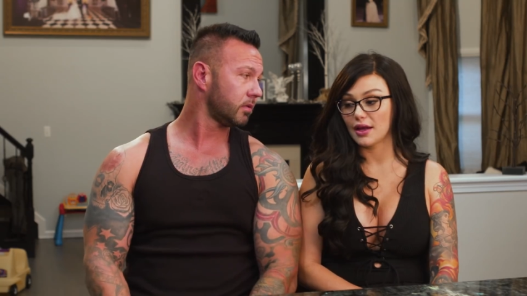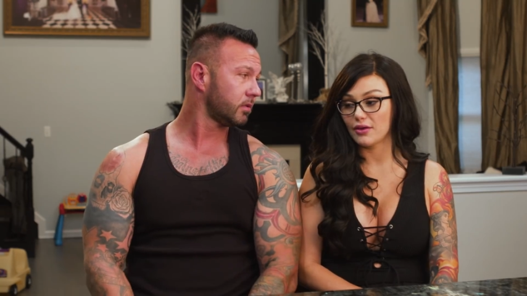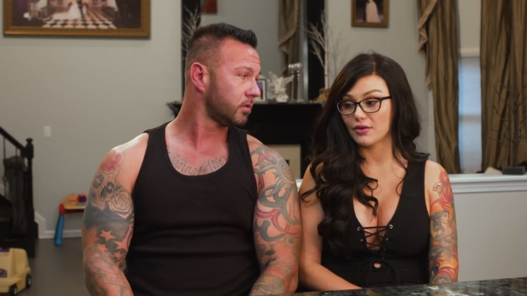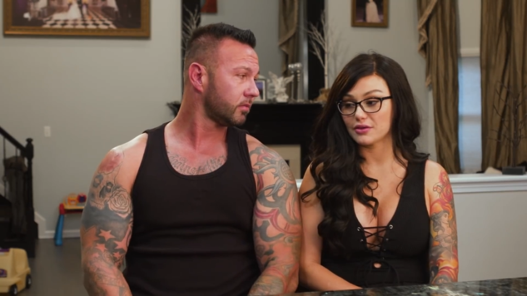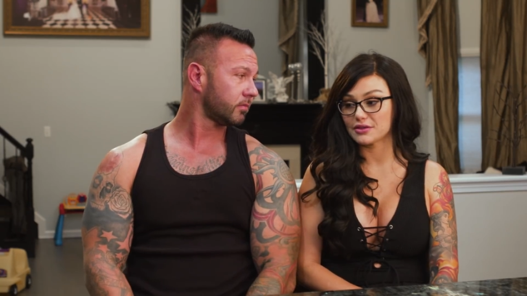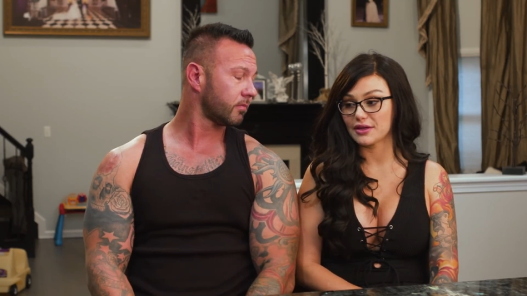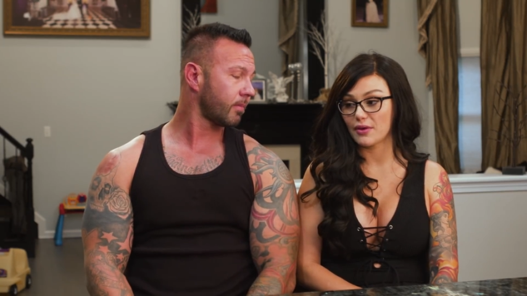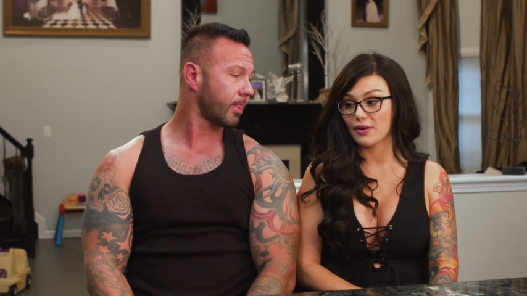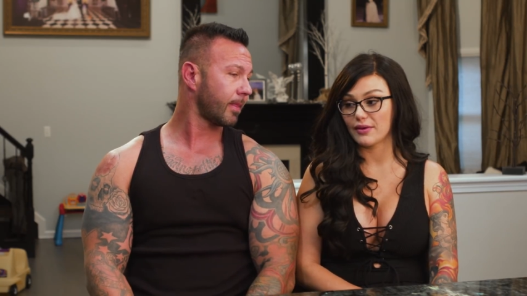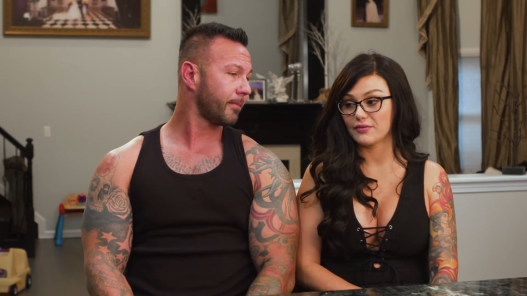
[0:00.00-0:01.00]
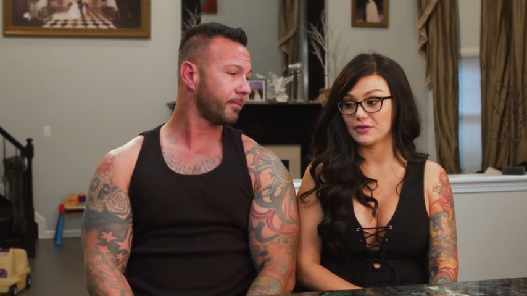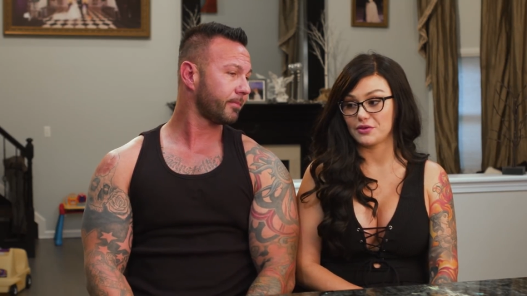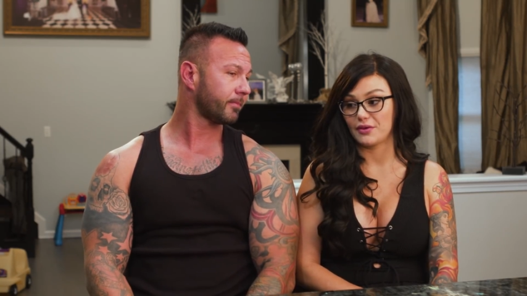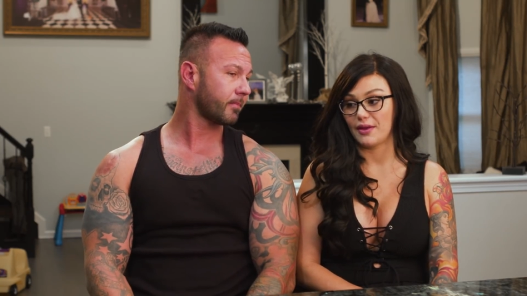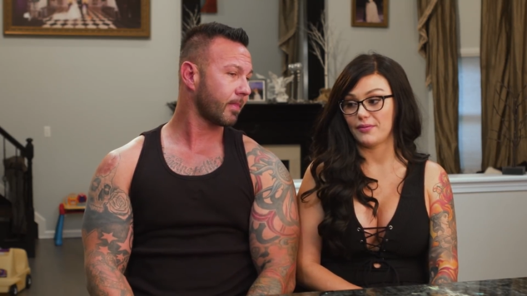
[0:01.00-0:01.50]
Speaker 1: and I don't understand why we even
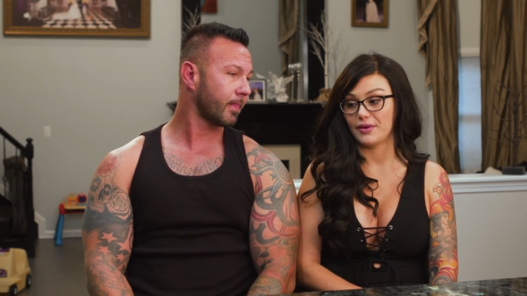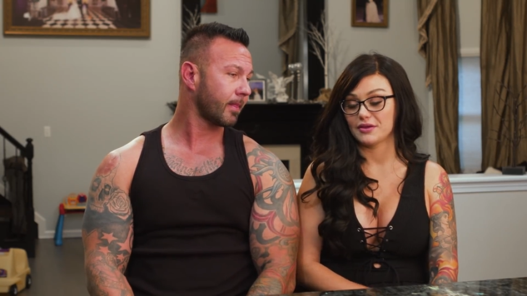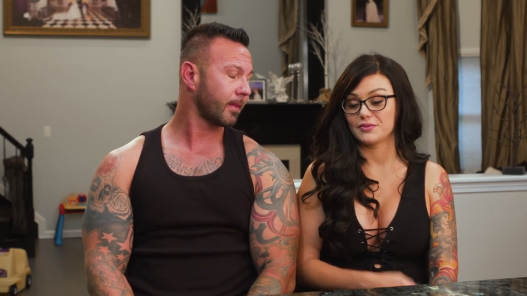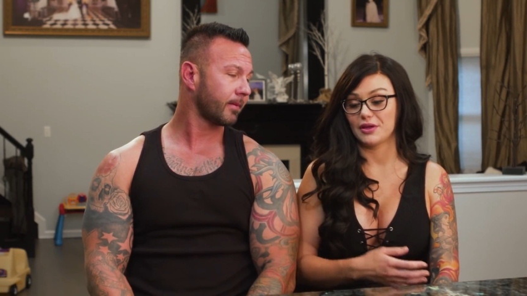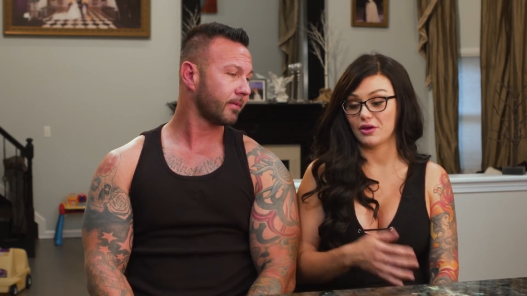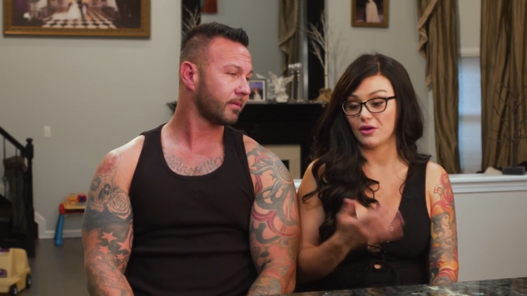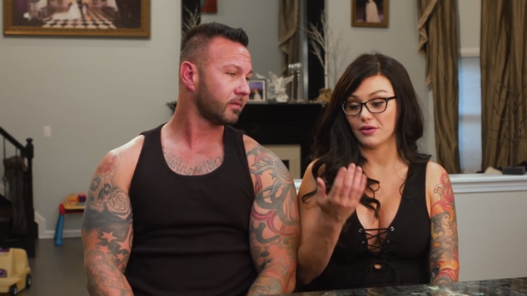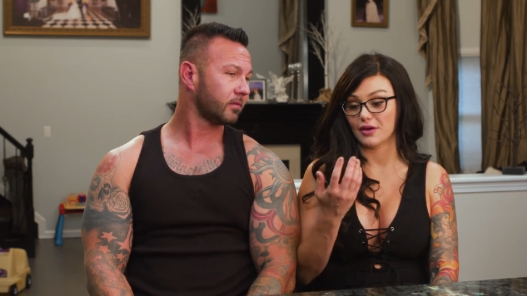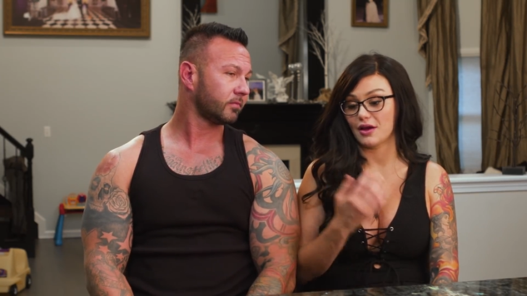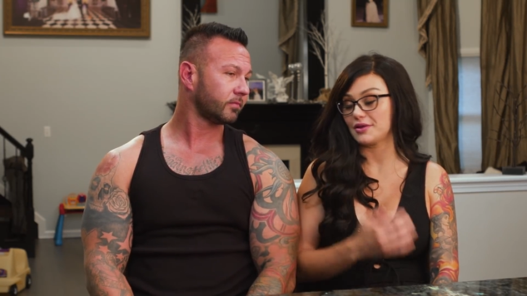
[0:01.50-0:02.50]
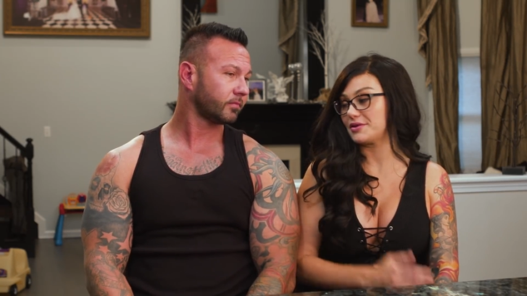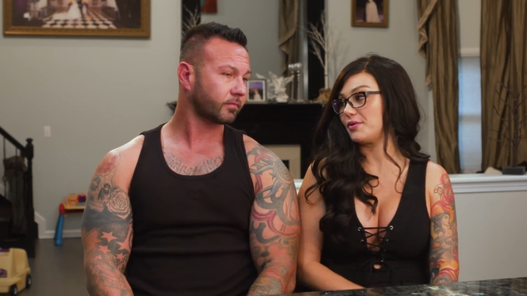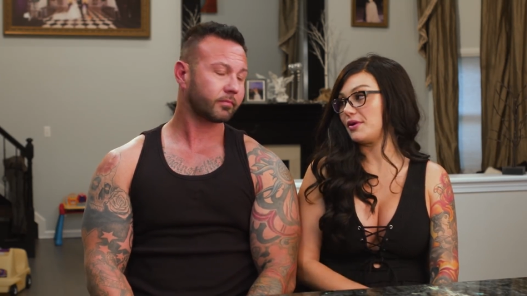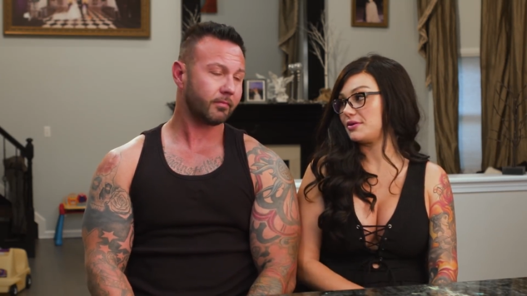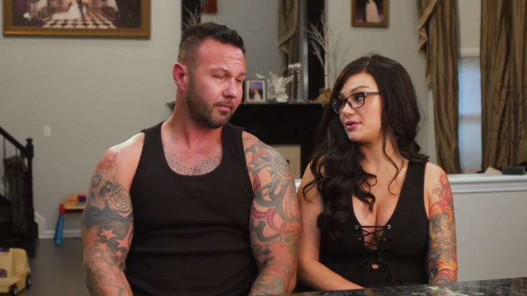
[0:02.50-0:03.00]
do that, because we know the
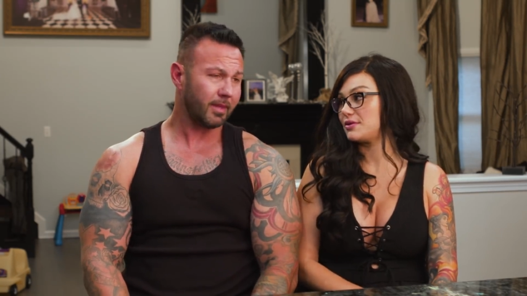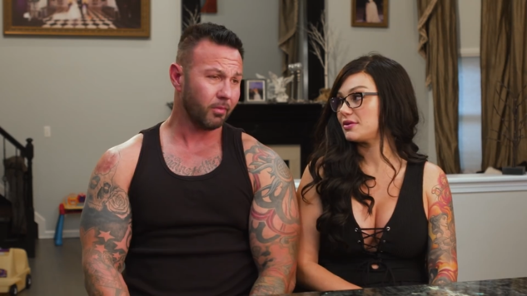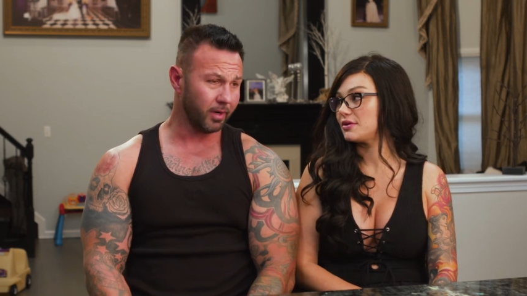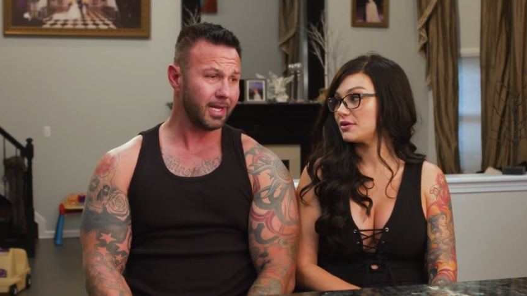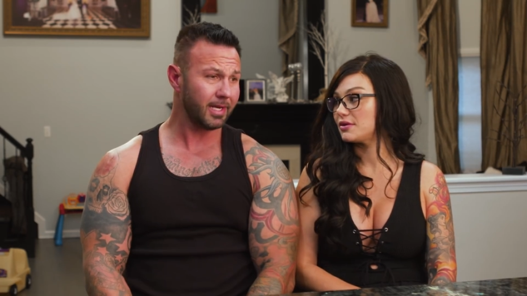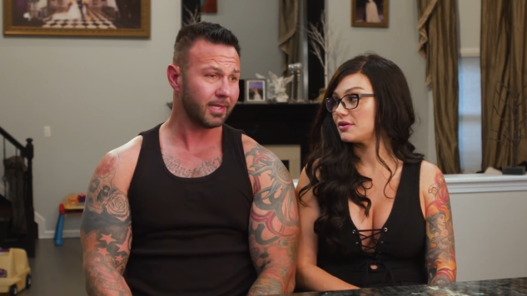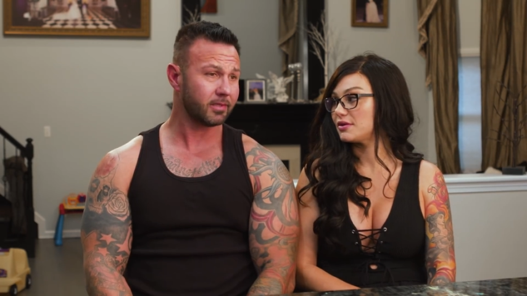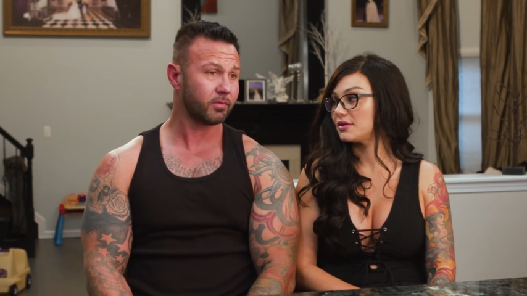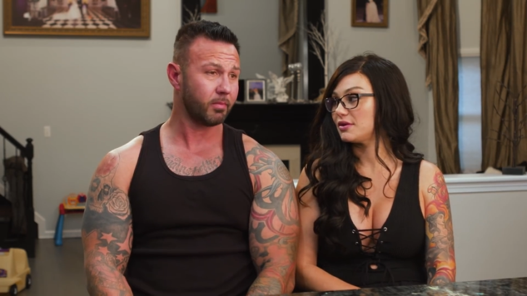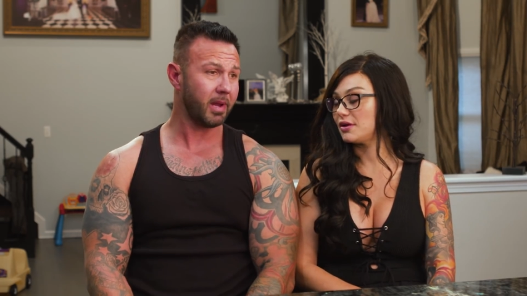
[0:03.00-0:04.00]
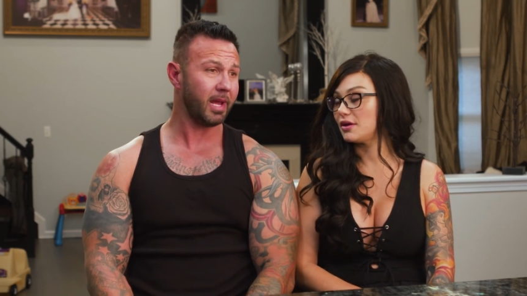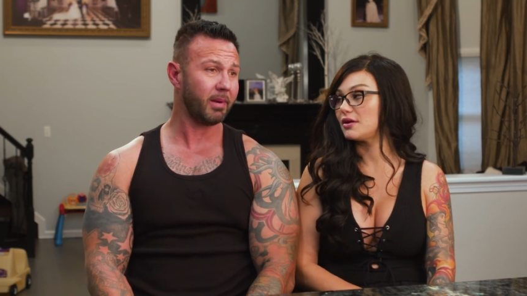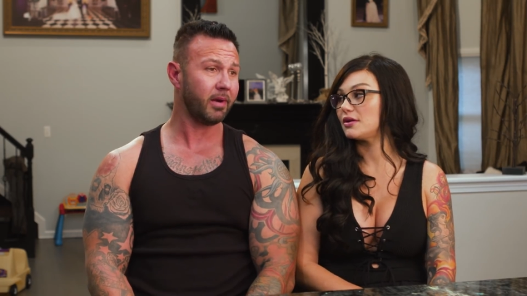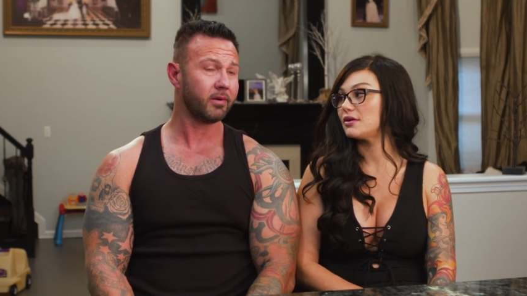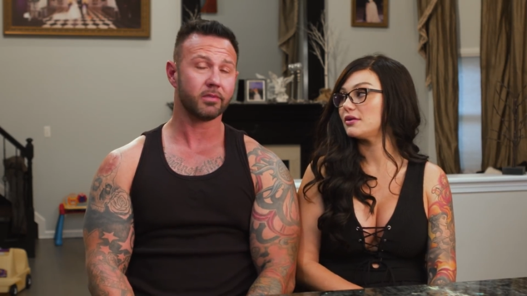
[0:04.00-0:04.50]
consequence.
Speaker 2: We're idiots. We're bad
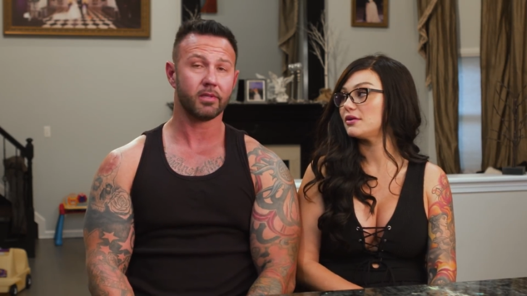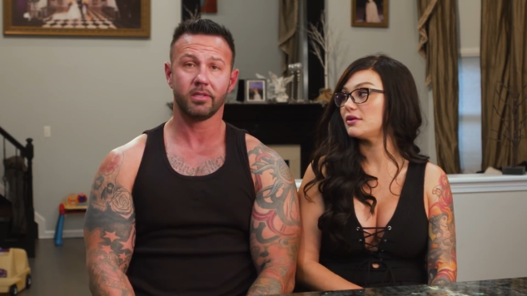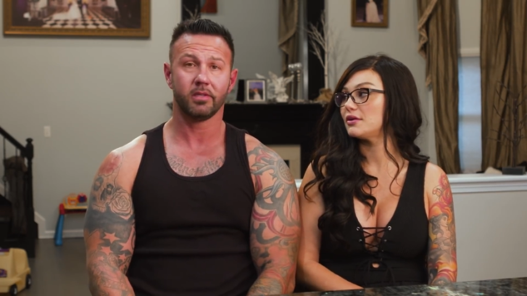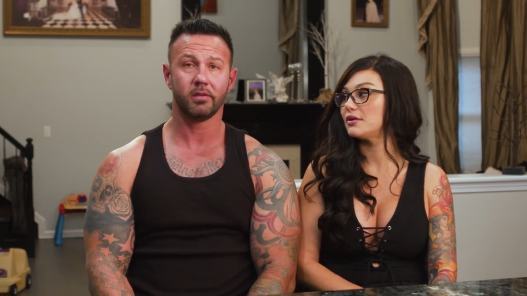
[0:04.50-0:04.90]
yeah. parents. That's